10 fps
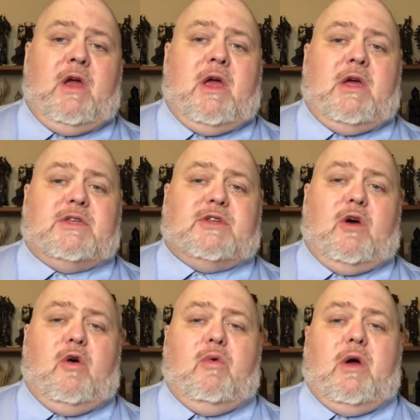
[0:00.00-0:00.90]

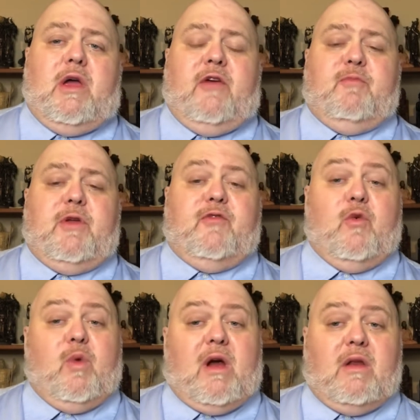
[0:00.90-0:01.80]
So, if you're
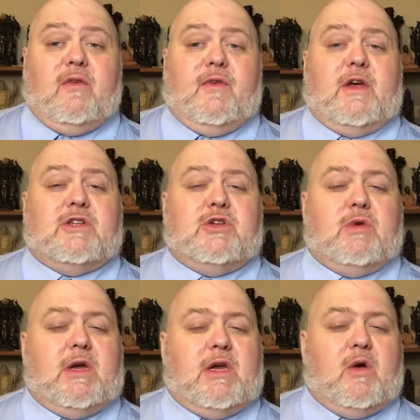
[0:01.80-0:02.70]
wearing the vest, you can
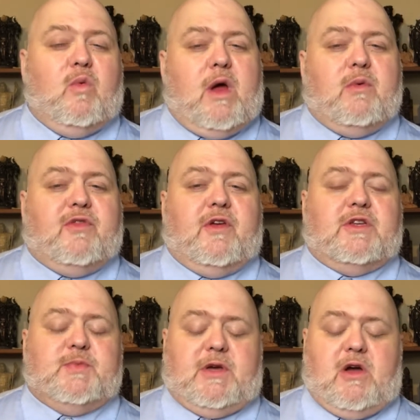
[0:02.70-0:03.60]
get away with this
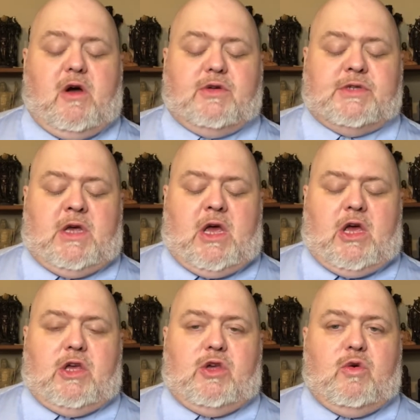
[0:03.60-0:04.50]
because
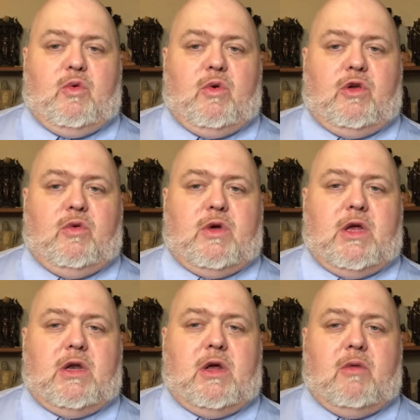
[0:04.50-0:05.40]
you
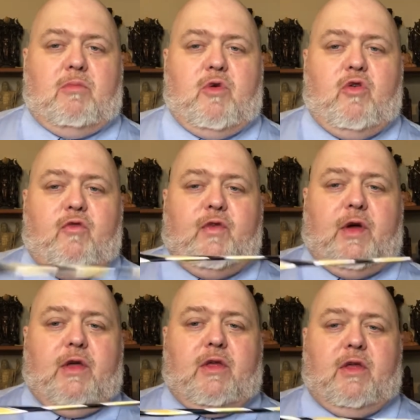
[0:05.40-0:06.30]
can move
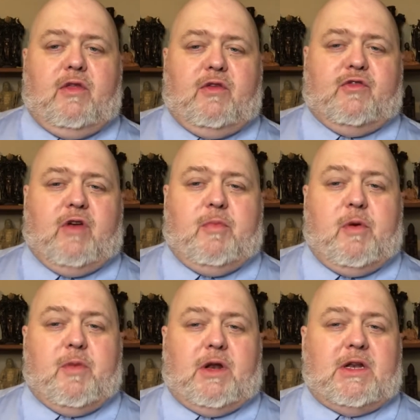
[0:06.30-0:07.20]
the strap up a
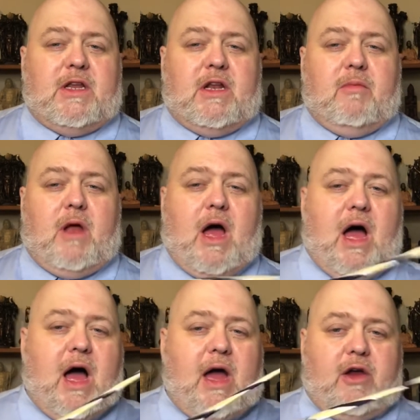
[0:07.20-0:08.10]
little
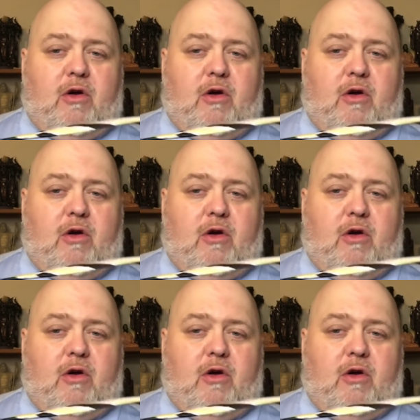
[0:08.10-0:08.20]
higher